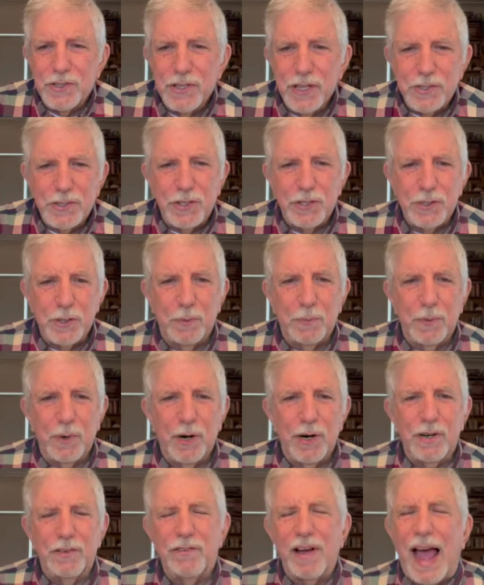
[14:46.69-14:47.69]
This is a
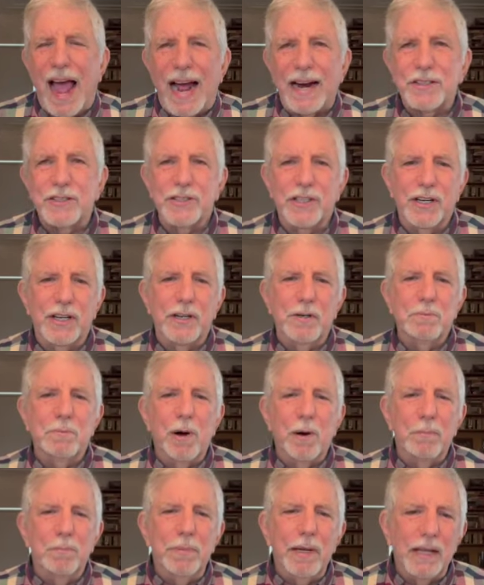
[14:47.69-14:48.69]
word of action and
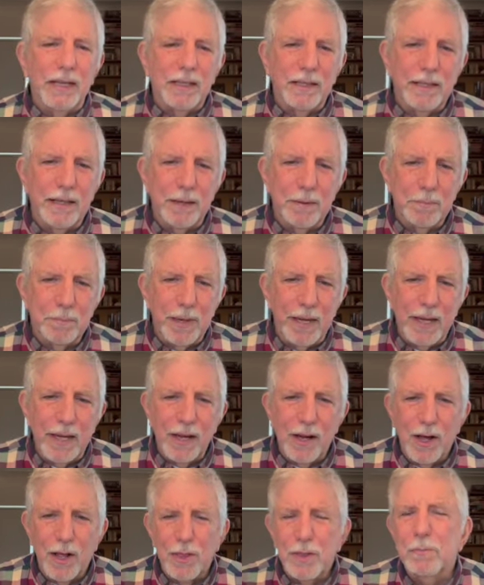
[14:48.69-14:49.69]
mobility, being
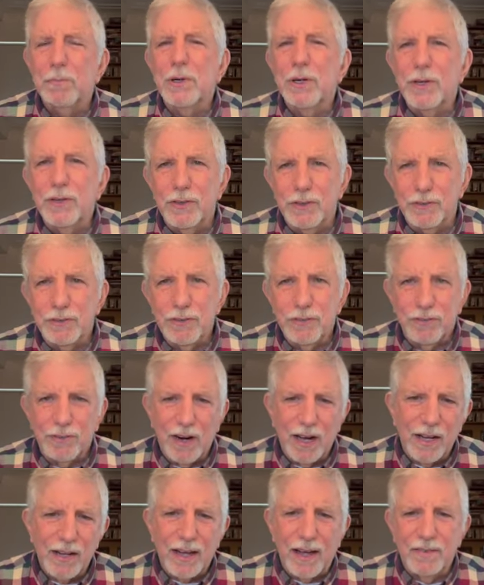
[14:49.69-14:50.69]
on the move,
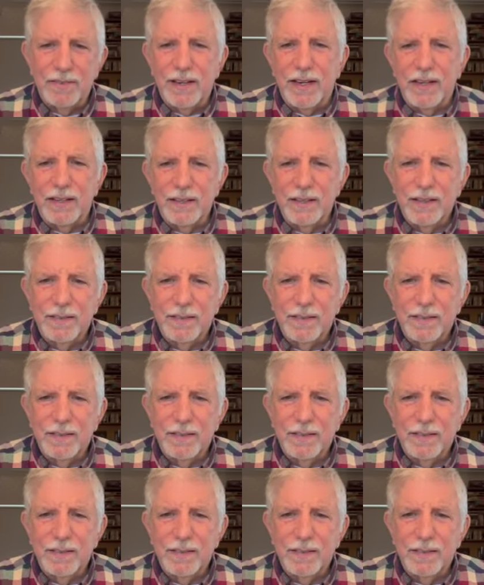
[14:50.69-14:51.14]
rachevet.